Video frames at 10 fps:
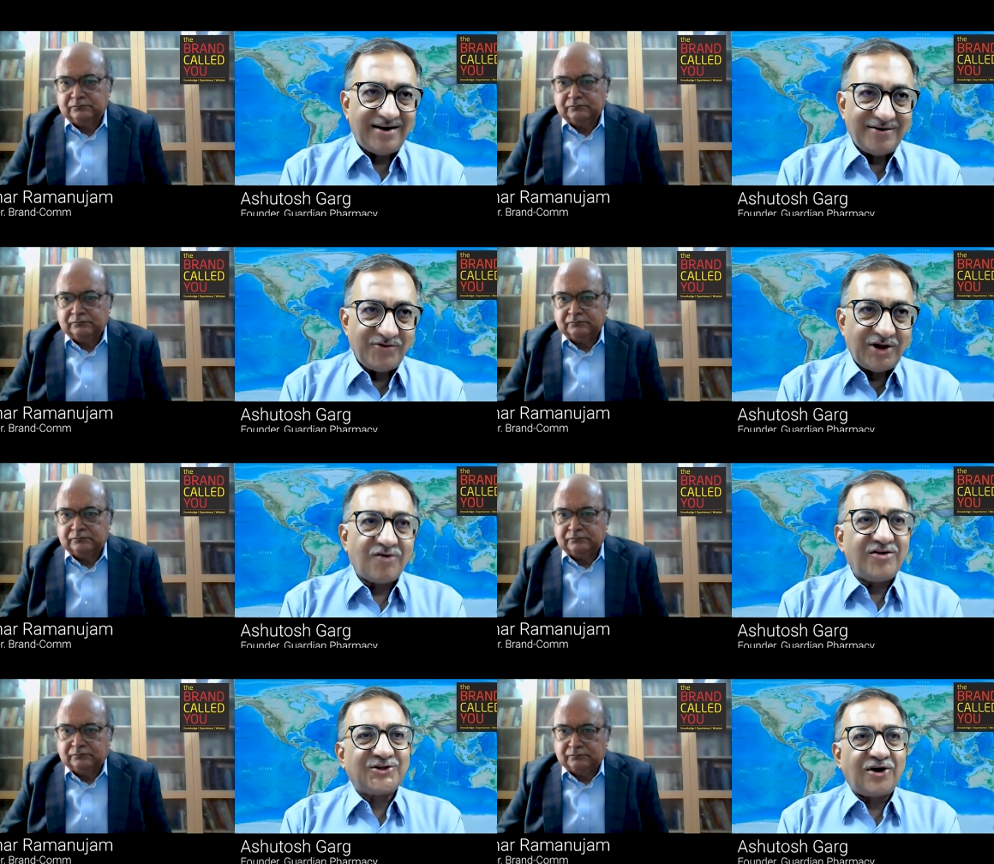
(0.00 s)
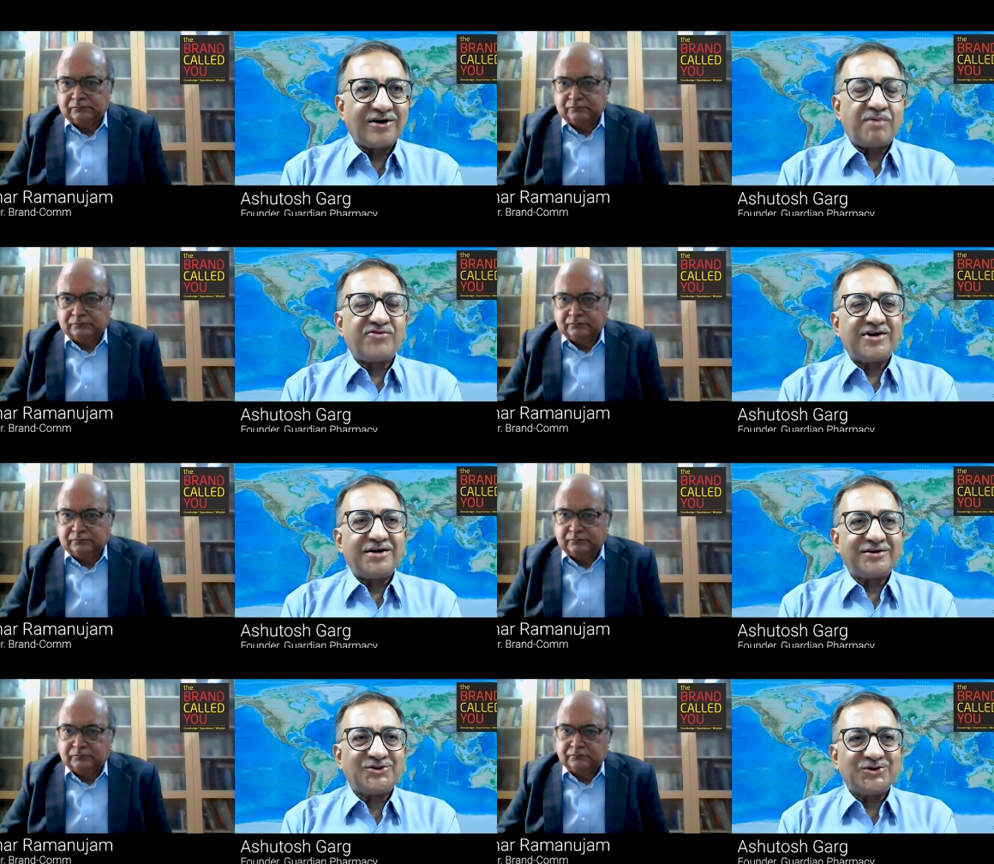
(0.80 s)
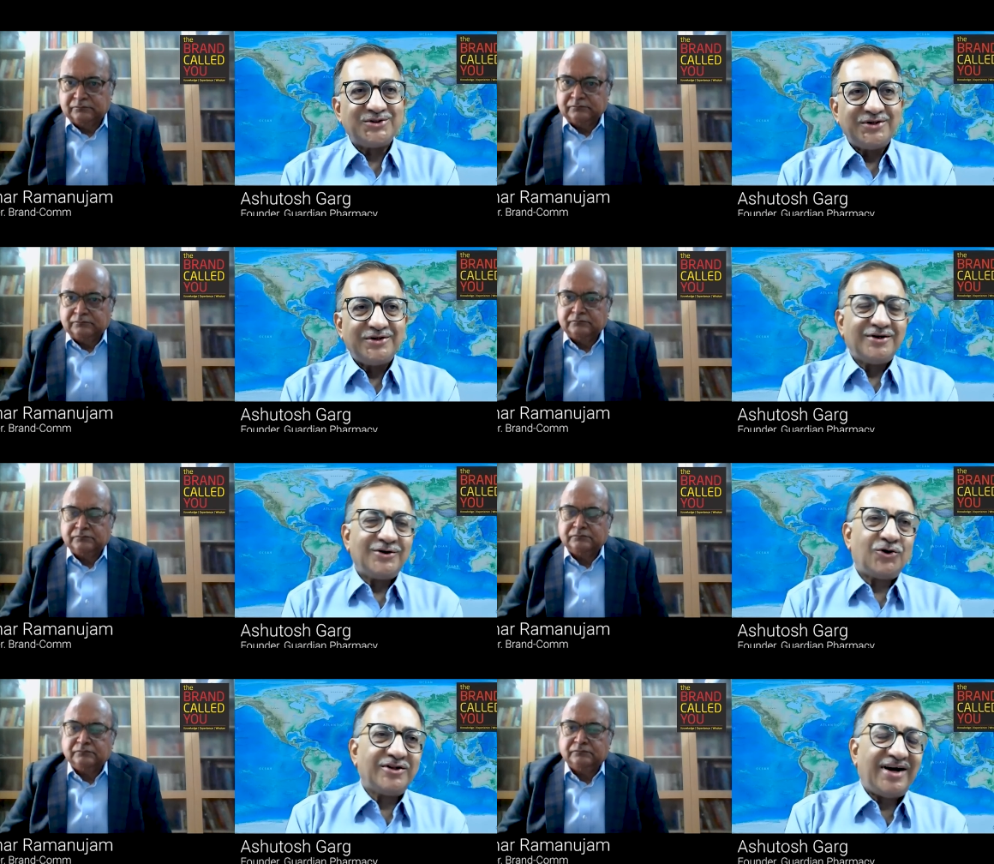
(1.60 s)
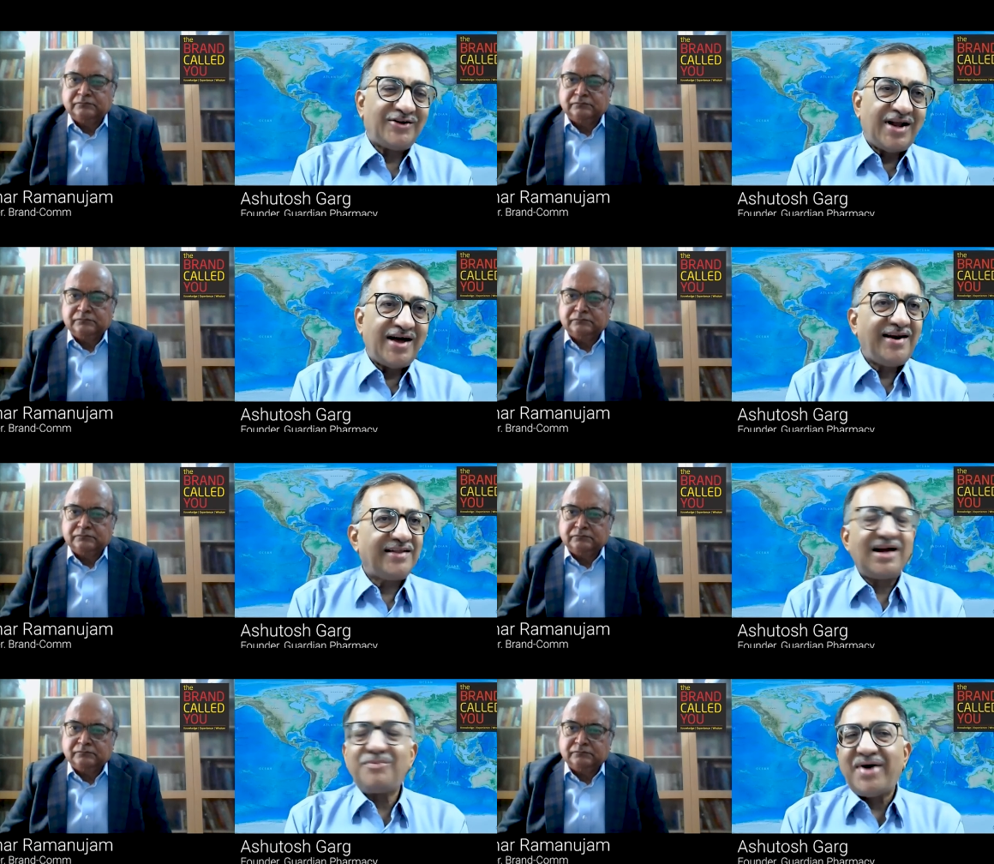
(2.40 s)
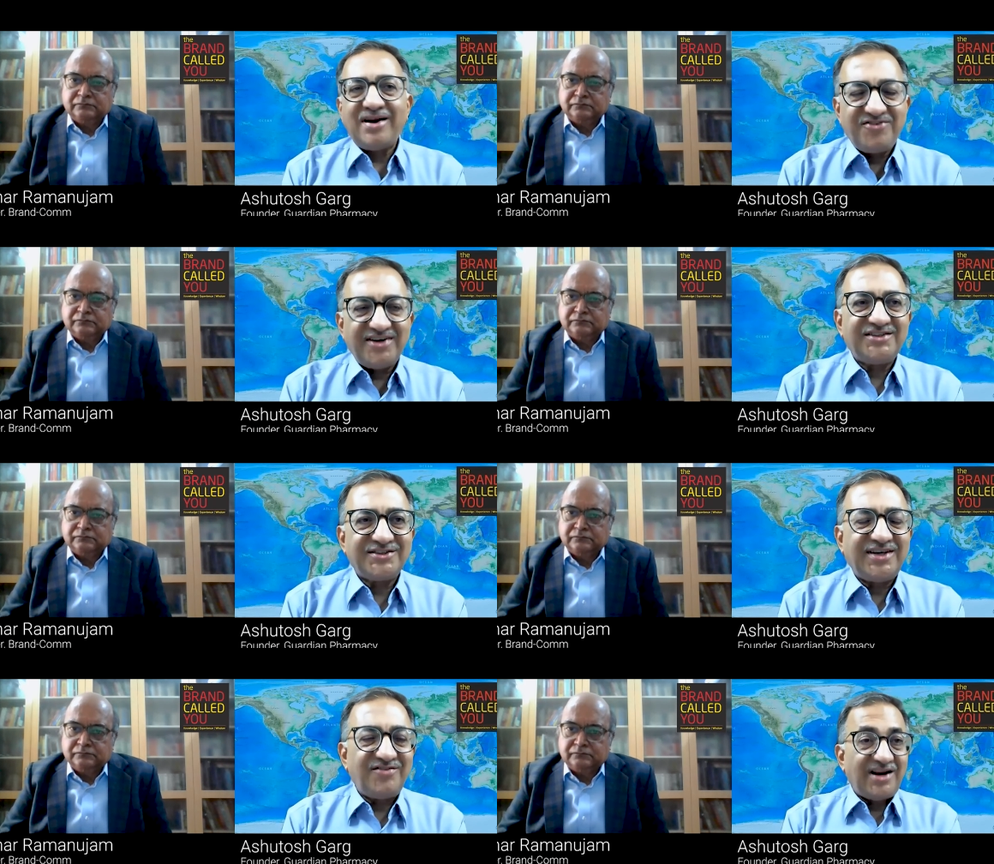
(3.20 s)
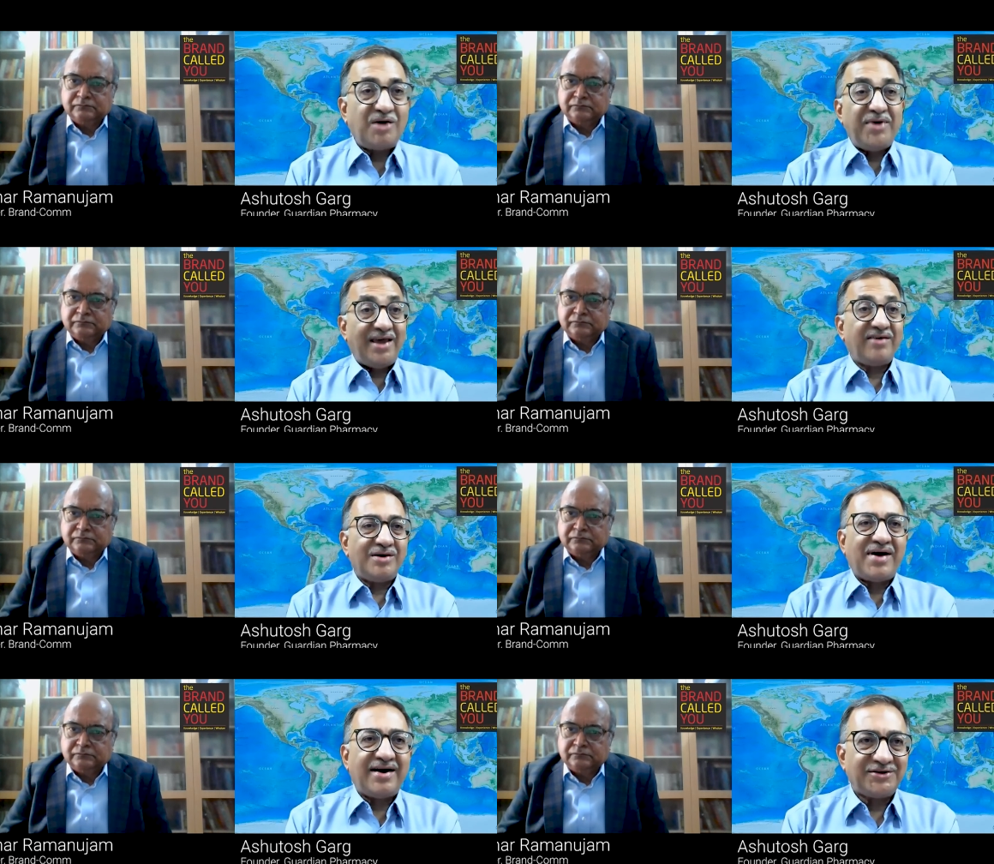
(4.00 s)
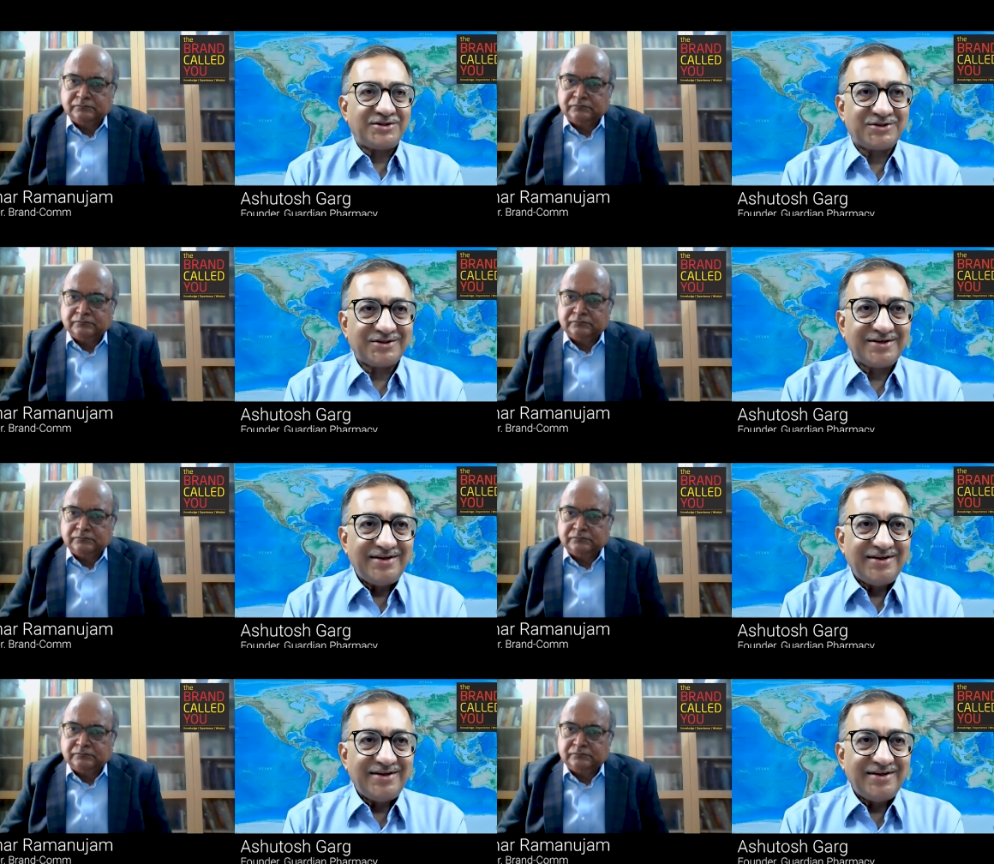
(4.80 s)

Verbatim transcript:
Speaker 1: We are always taught come first, go to the head of the line, and that manifests itself in our behavior patterns.